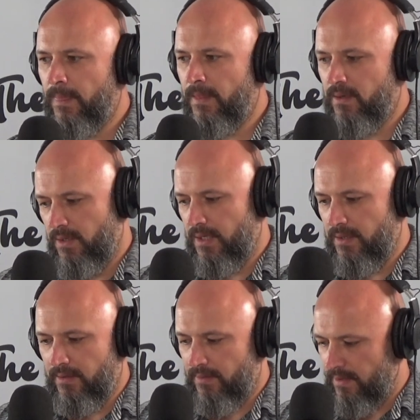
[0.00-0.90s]
and they,
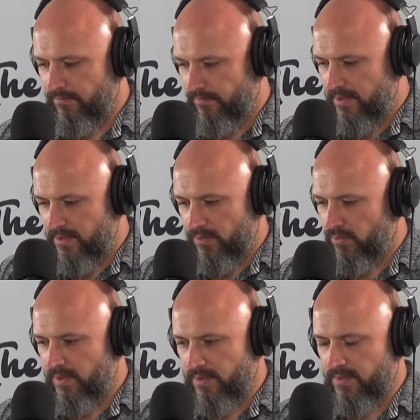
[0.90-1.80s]
they, they did all
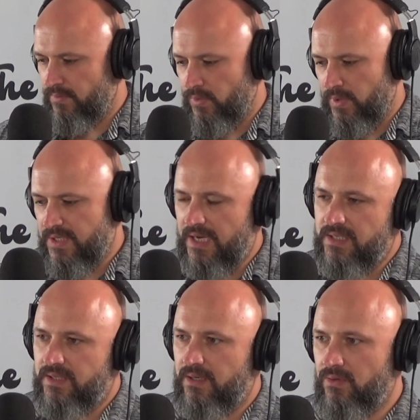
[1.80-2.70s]
this all these case
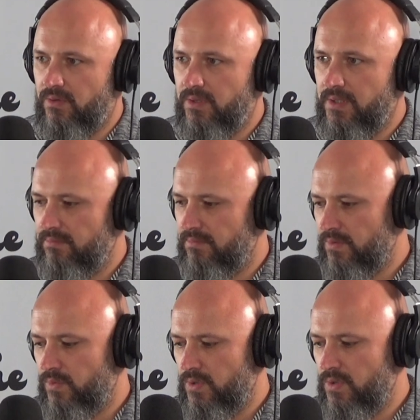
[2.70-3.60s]
studies on it, and it, it
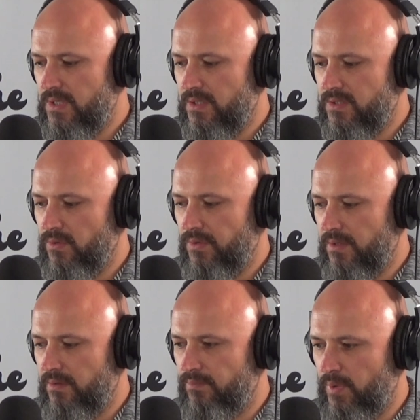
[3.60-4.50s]
turns out it's not the
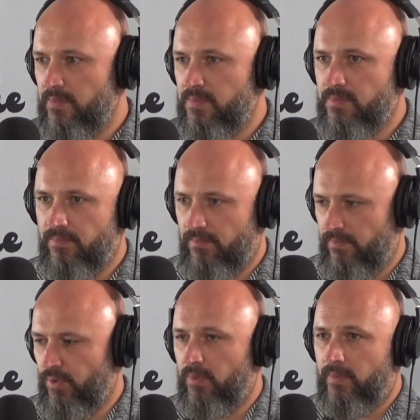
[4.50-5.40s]
pipes
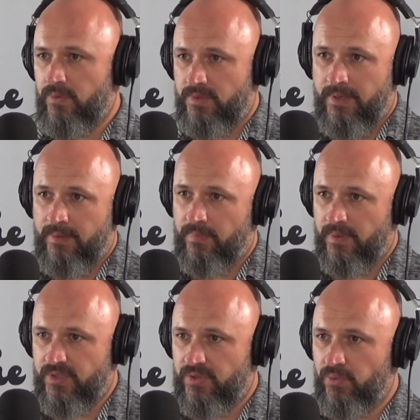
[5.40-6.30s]
problem; it was the people
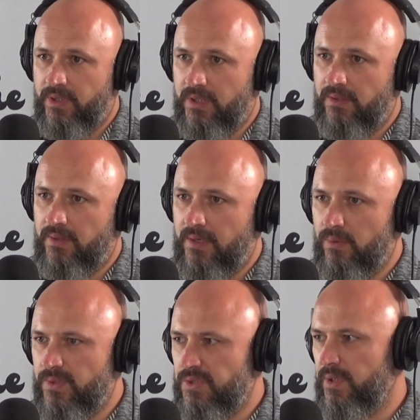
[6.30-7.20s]
installing it. Like they were
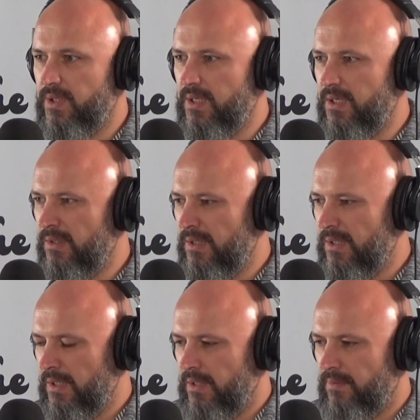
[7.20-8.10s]
installing it,
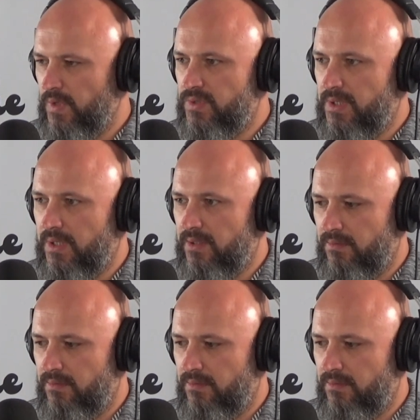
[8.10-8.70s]
using it in, in